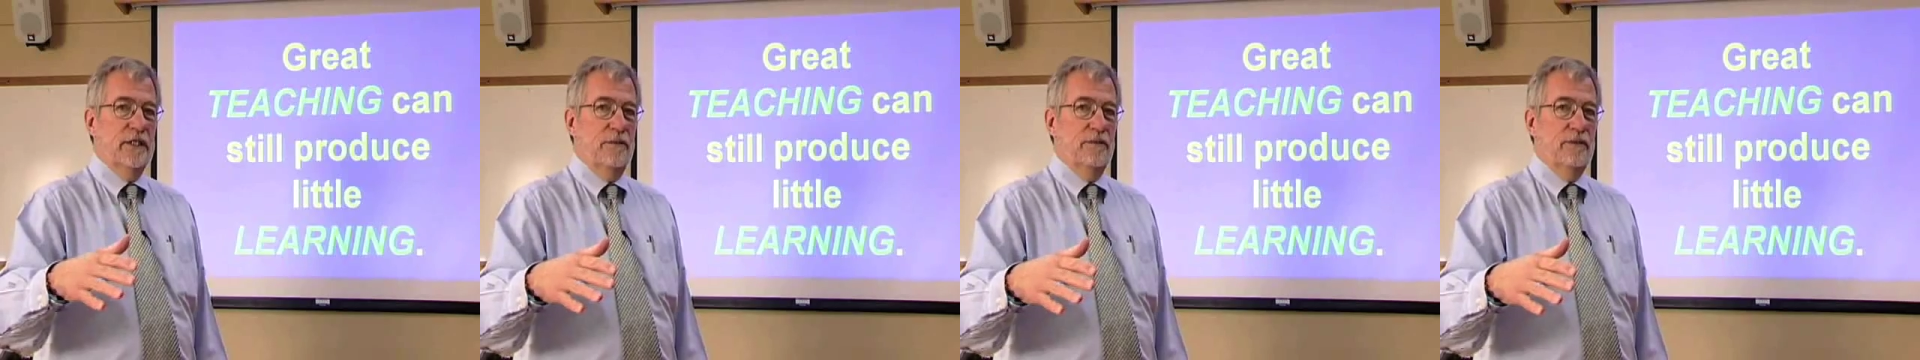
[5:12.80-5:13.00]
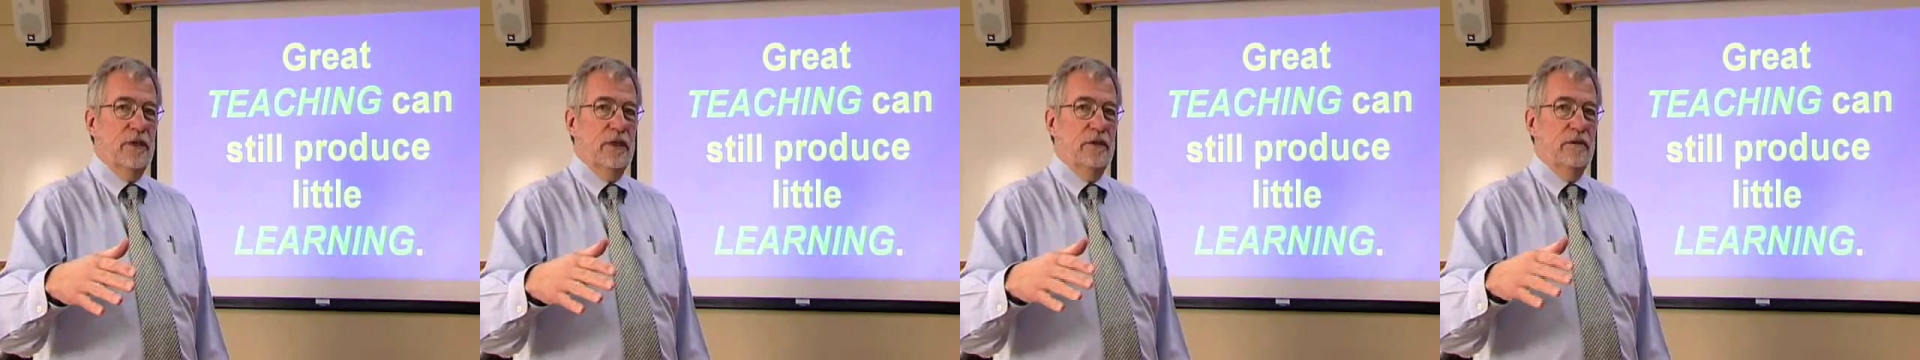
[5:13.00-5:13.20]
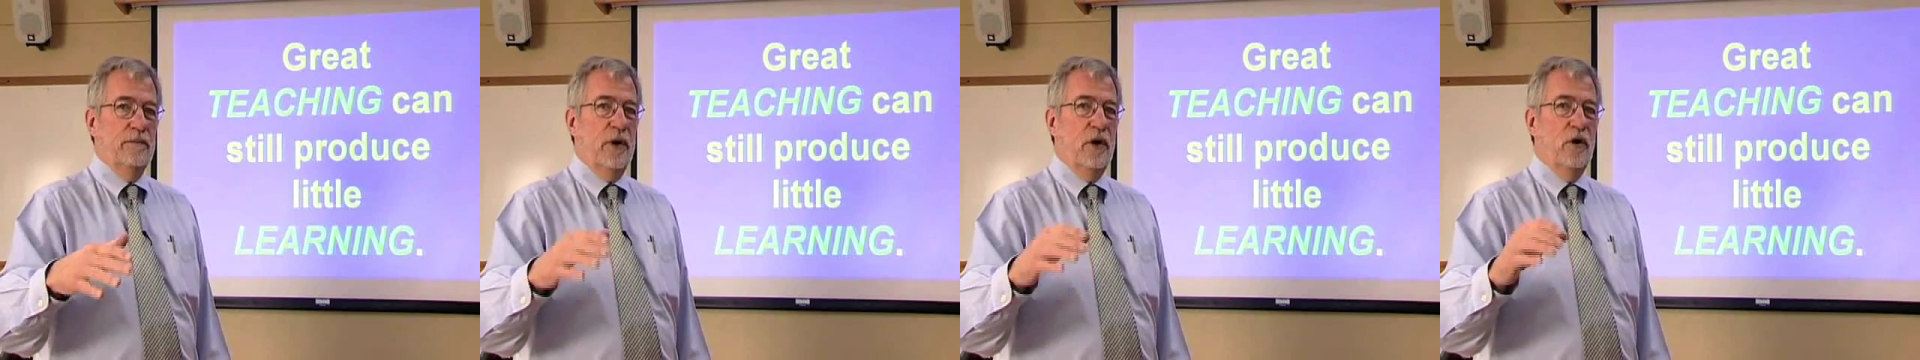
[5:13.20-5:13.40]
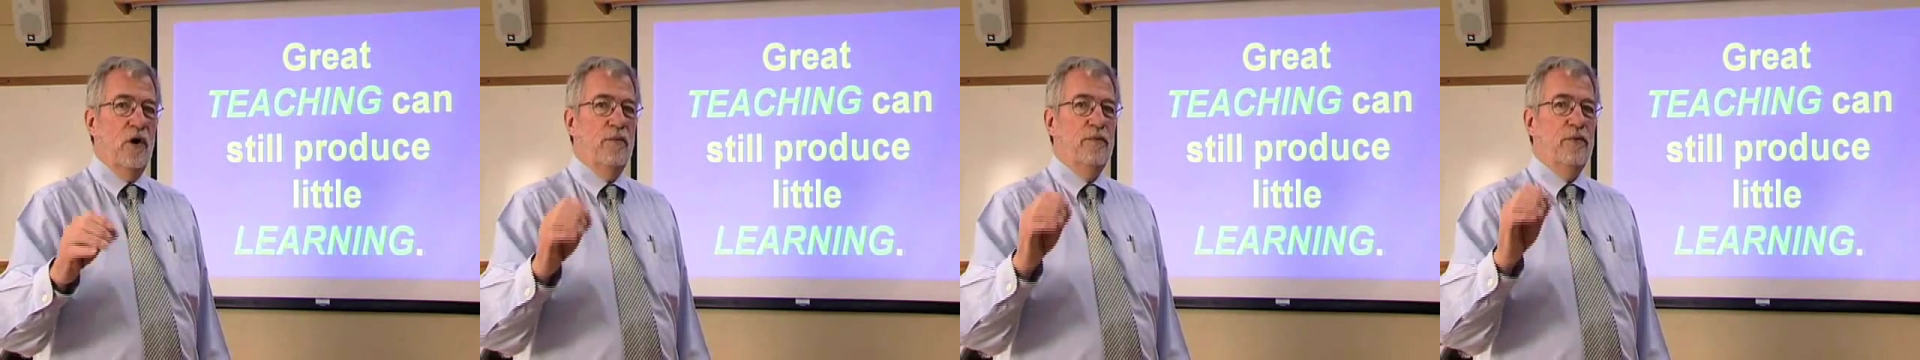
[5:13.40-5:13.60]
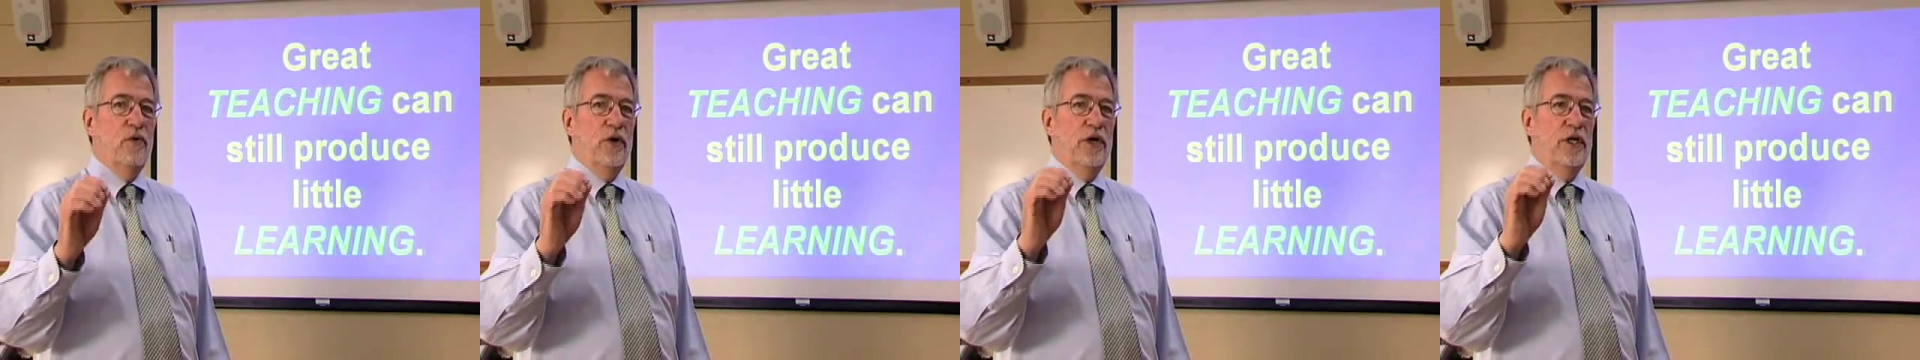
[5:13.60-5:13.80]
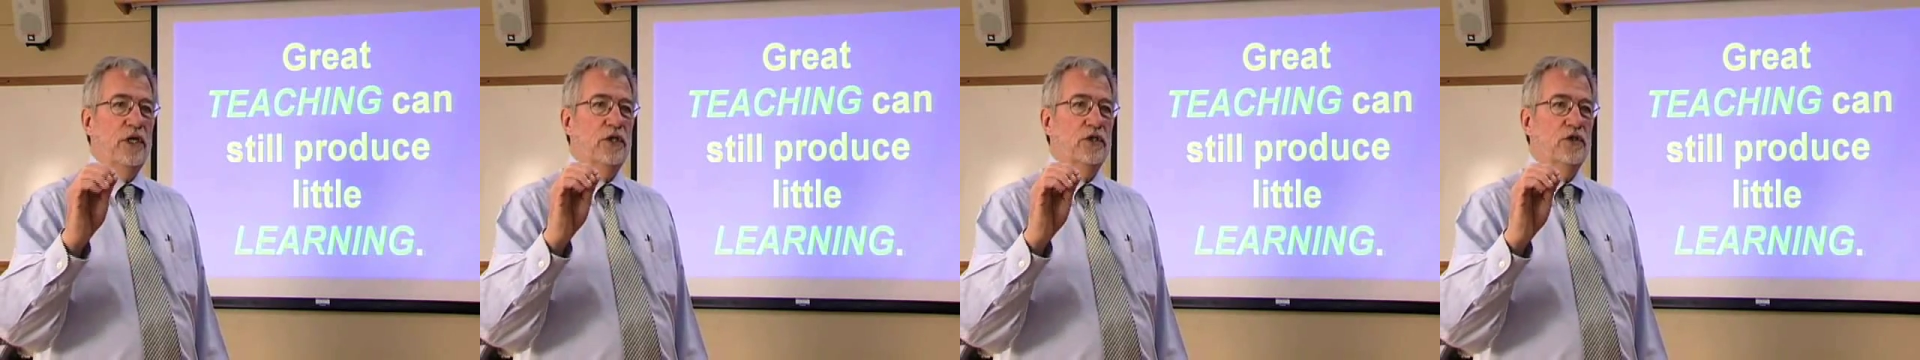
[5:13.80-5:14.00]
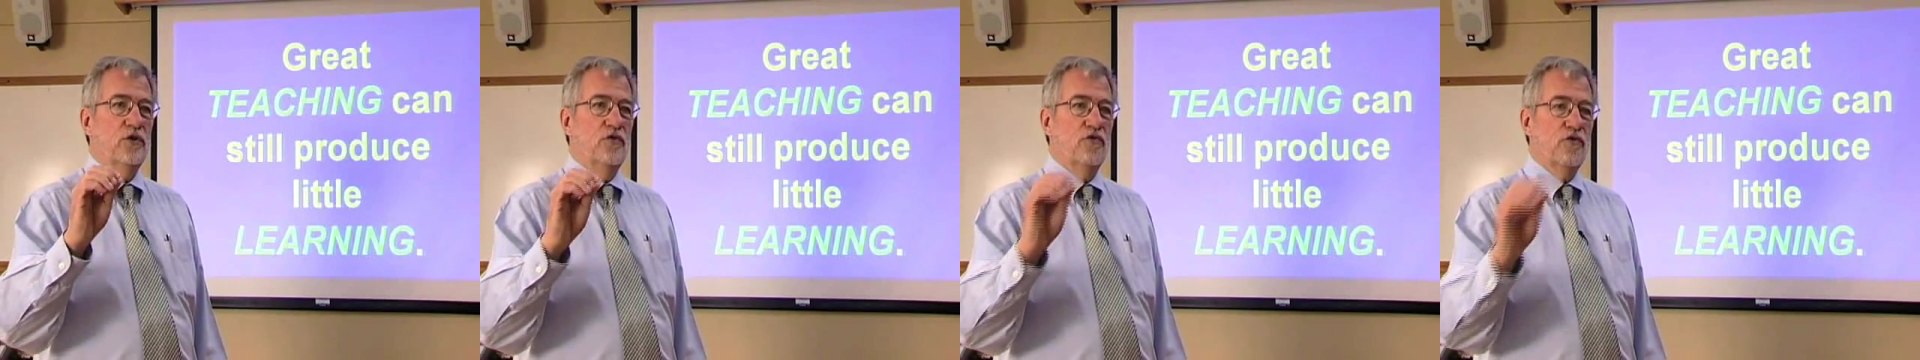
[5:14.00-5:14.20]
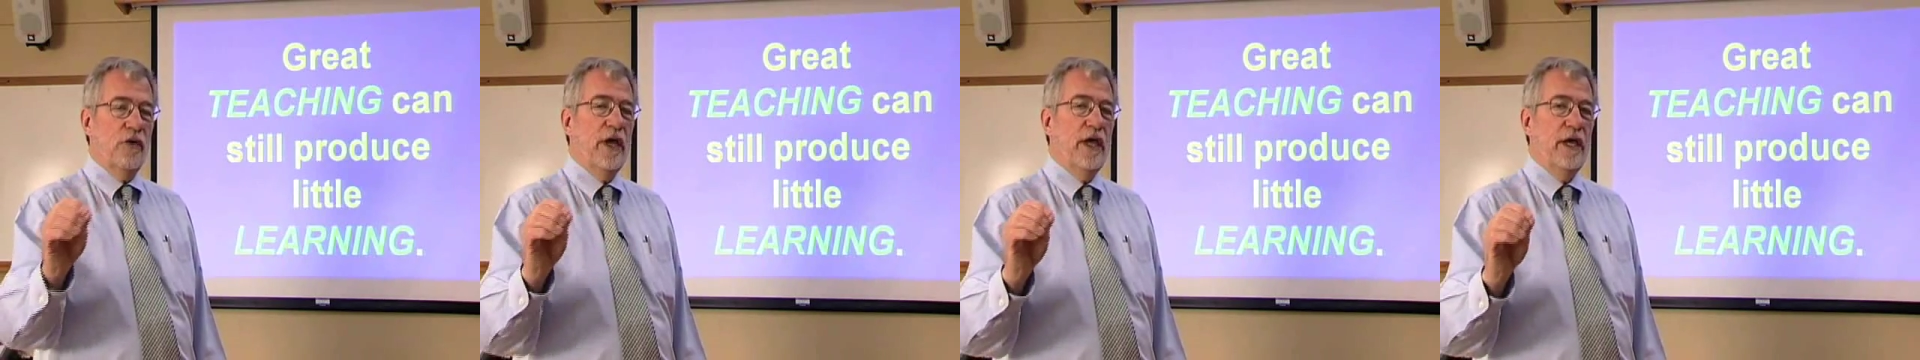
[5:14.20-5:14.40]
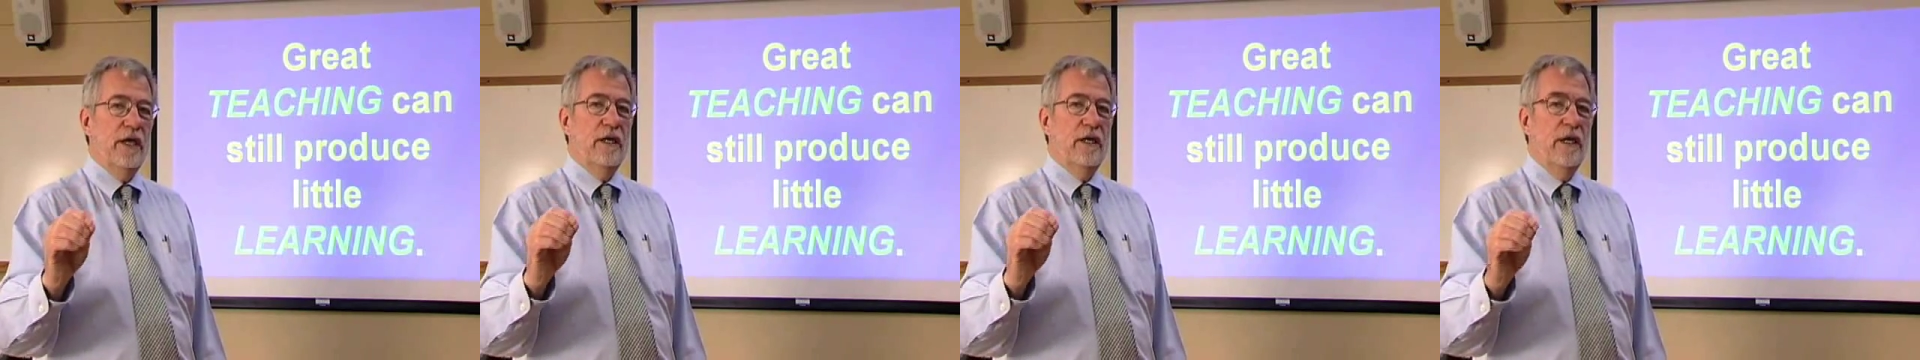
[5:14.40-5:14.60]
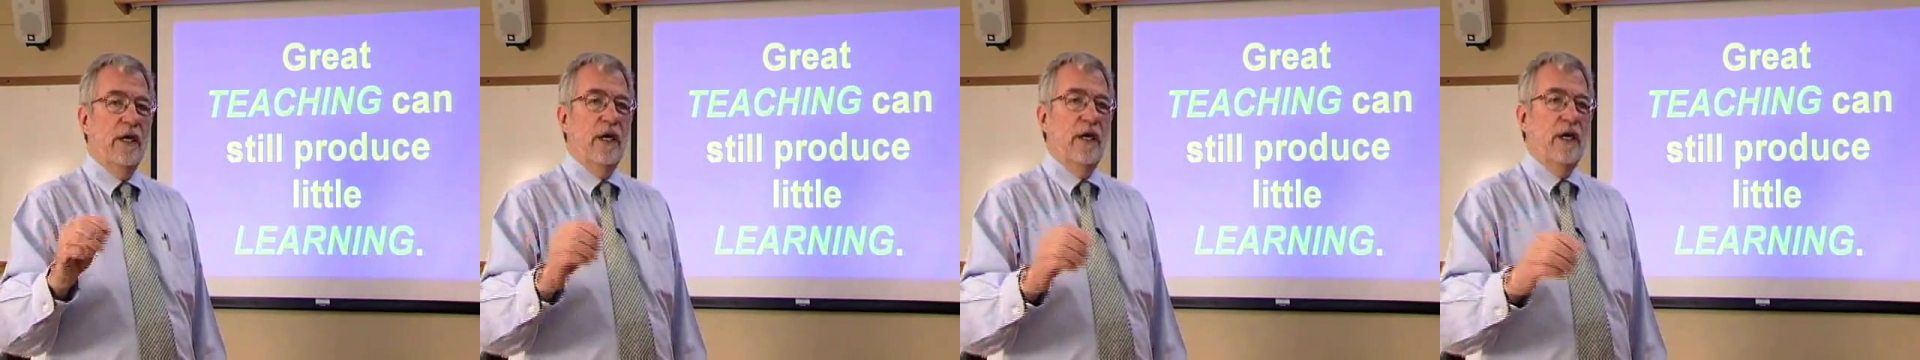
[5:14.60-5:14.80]
something, PowerPoint is
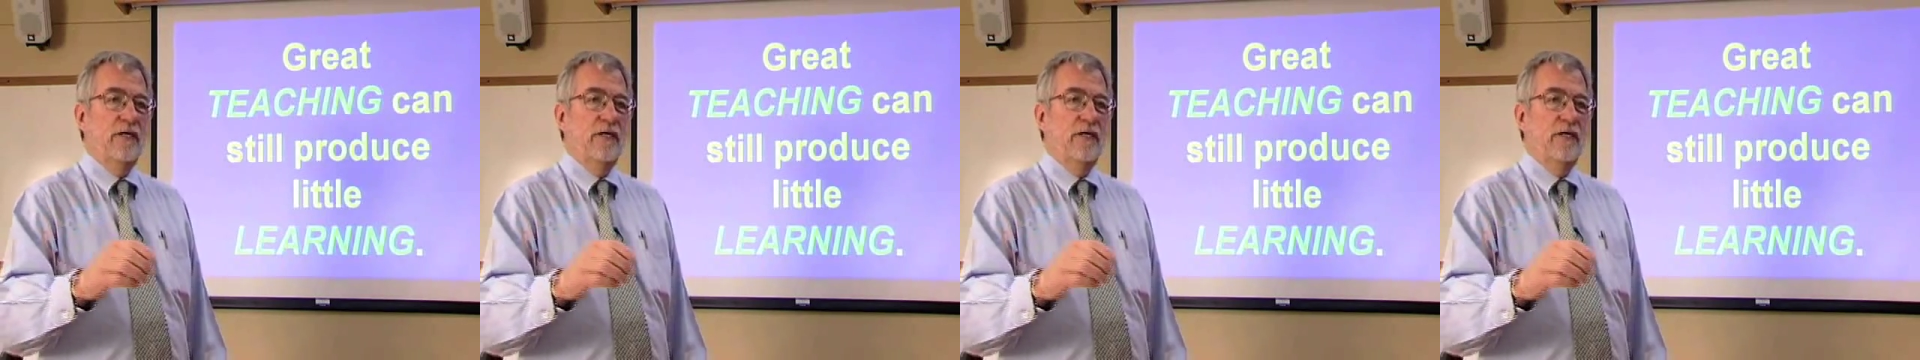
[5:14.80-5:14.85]
great